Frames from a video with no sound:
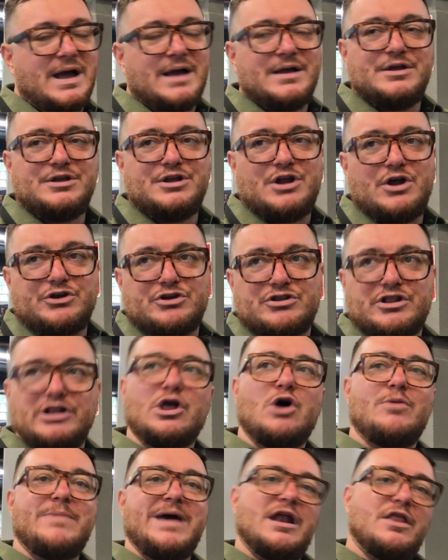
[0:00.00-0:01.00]
you're the
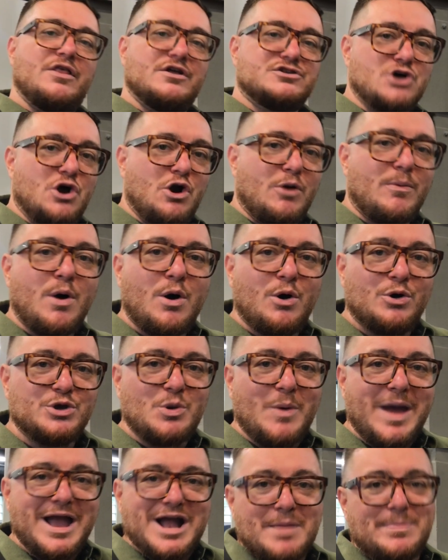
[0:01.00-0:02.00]
low man on the totem pole.
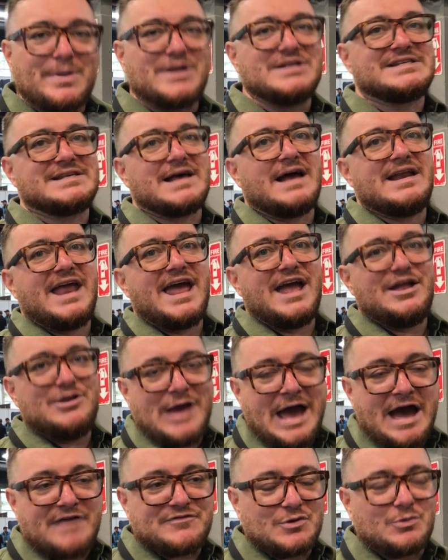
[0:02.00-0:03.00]
You wake up on Sunday and
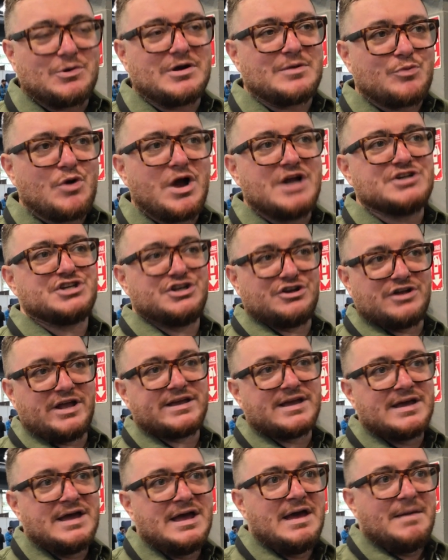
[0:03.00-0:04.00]
you have to work brunch, and you're
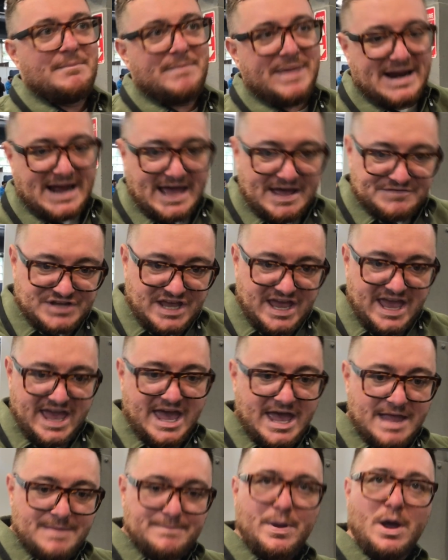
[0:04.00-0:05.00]
like, man, I have to
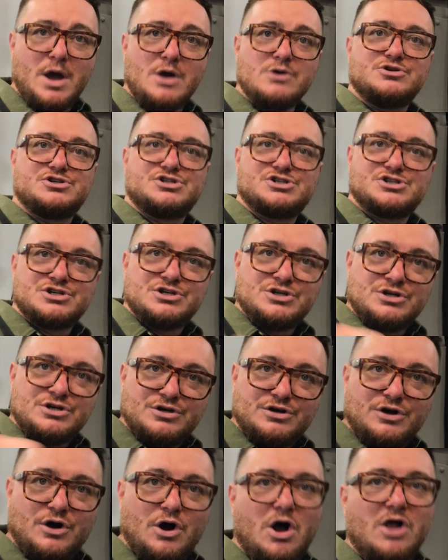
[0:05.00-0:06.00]
hand poach
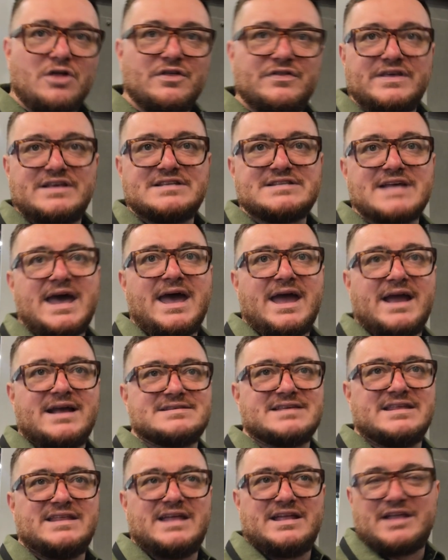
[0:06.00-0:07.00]
all of these
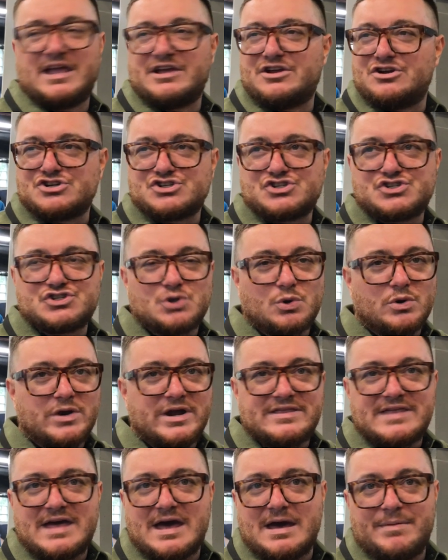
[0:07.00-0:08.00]
eggs, and then like you're
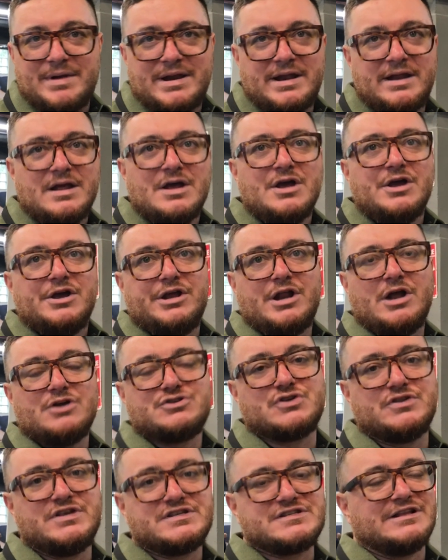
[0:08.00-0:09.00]
storing them, and
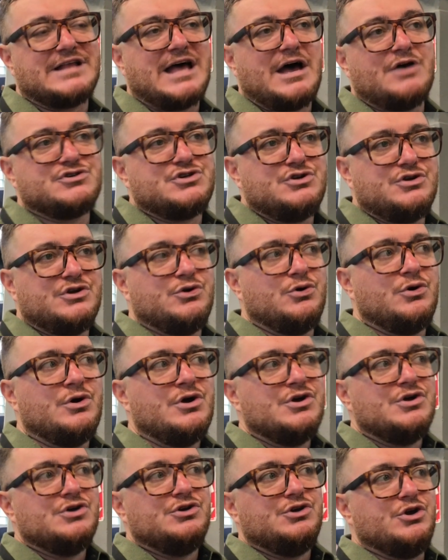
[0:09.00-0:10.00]
so this allows you
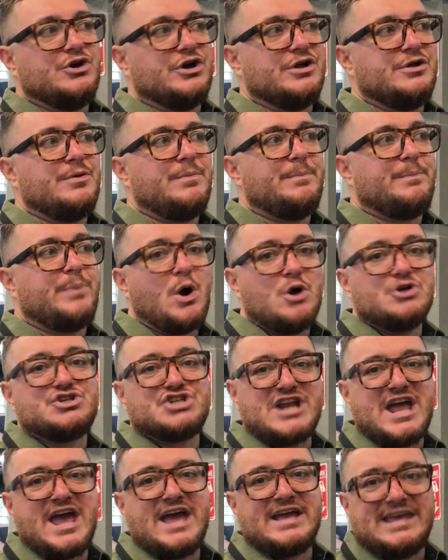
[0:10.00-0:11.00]
can
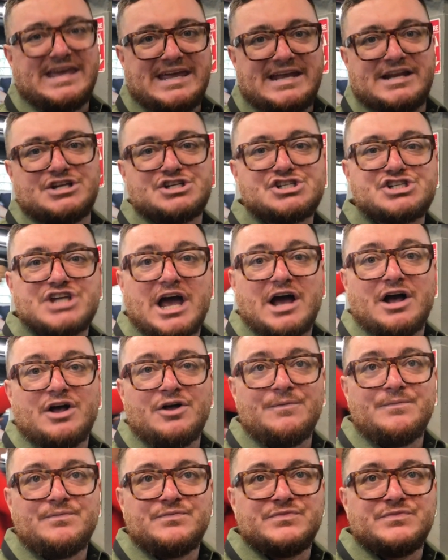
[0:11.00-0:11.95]
poach an egg in a shell,